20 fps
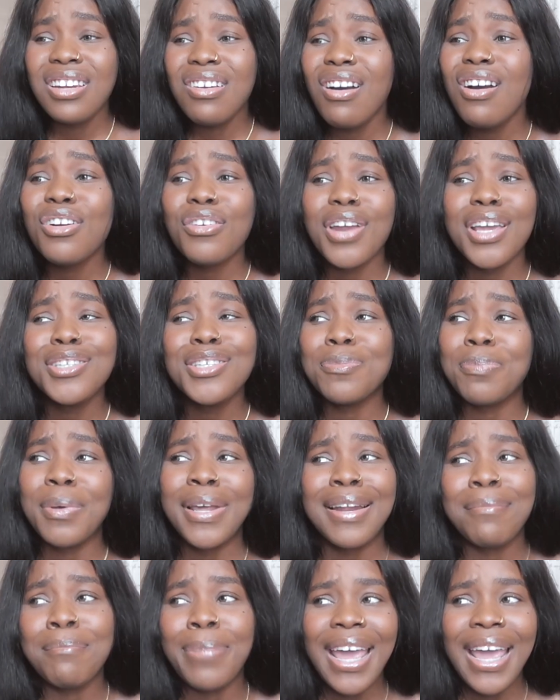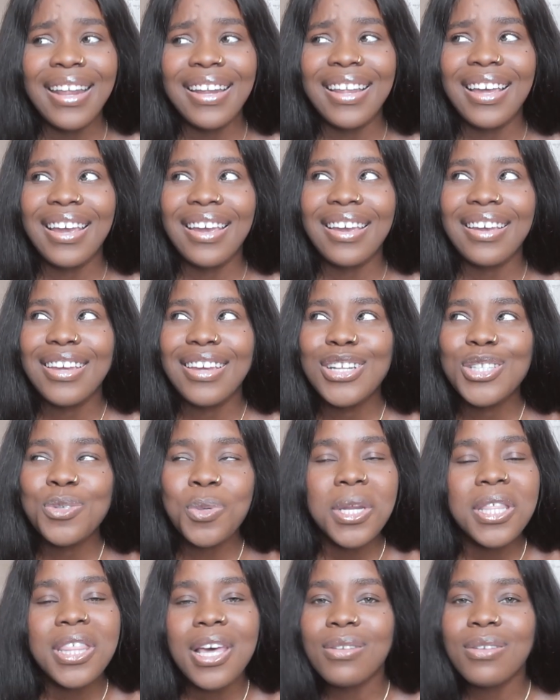In Hungary, I used to buy like
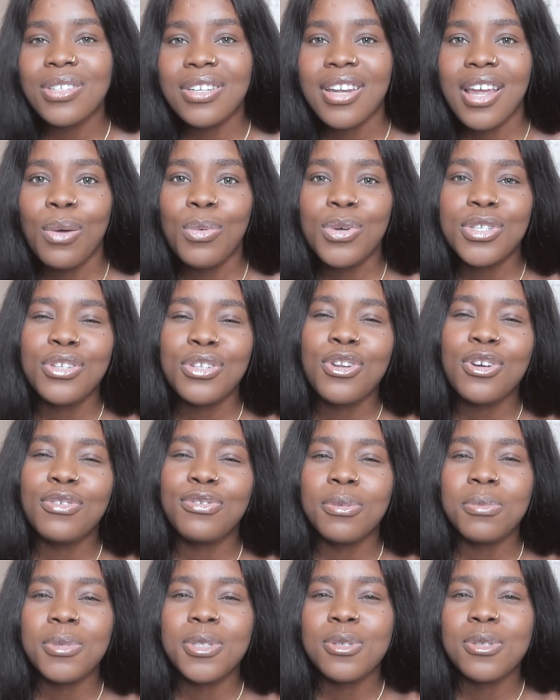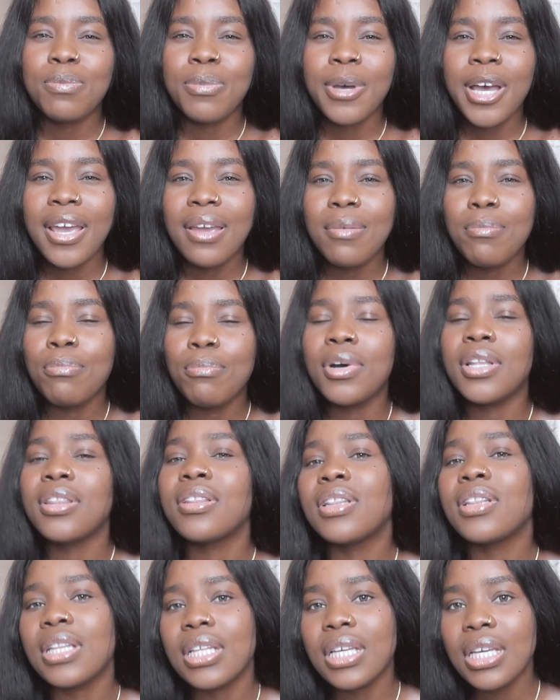20,000 naira was enough for me to buy
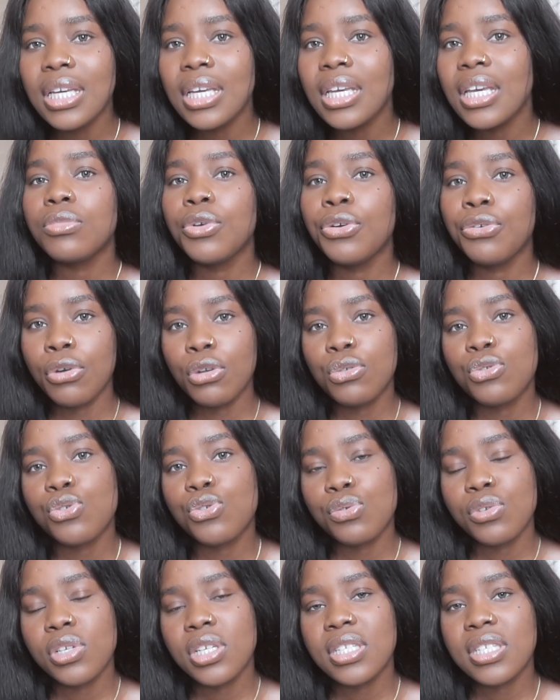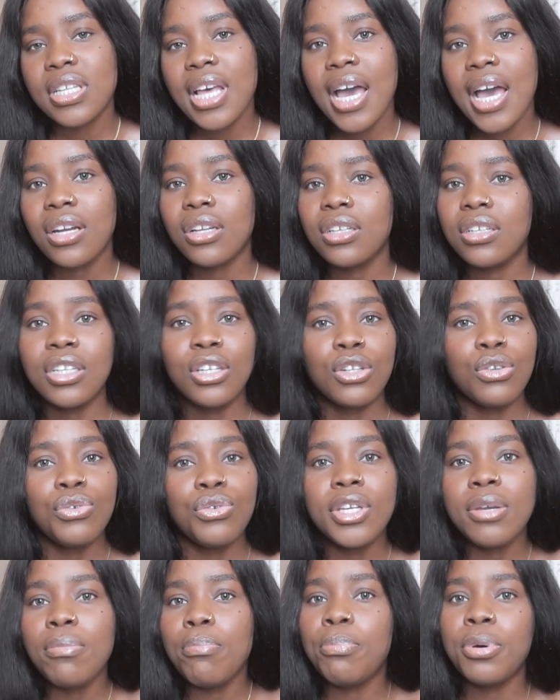monthly groceries, and
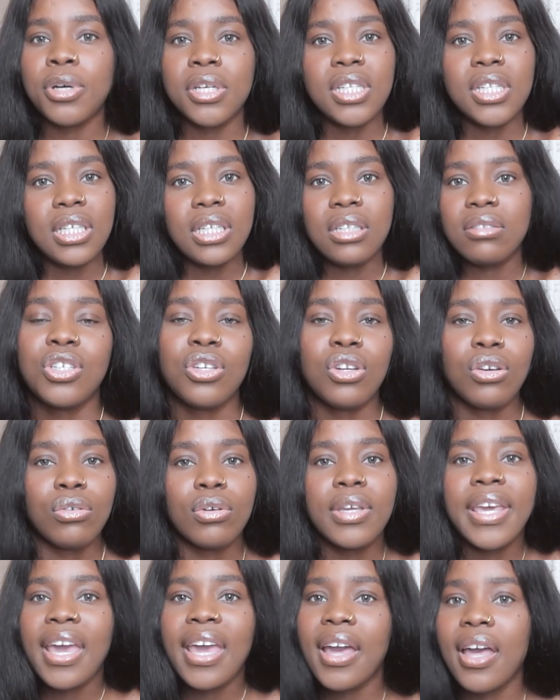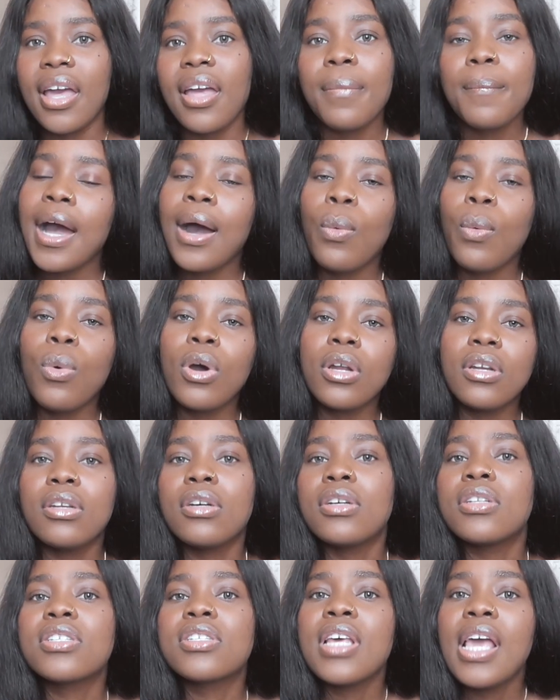including body, you know, care and
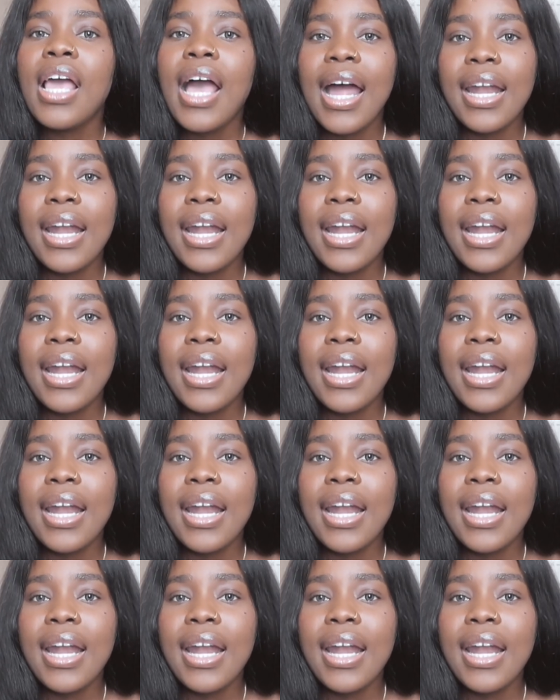whatnot.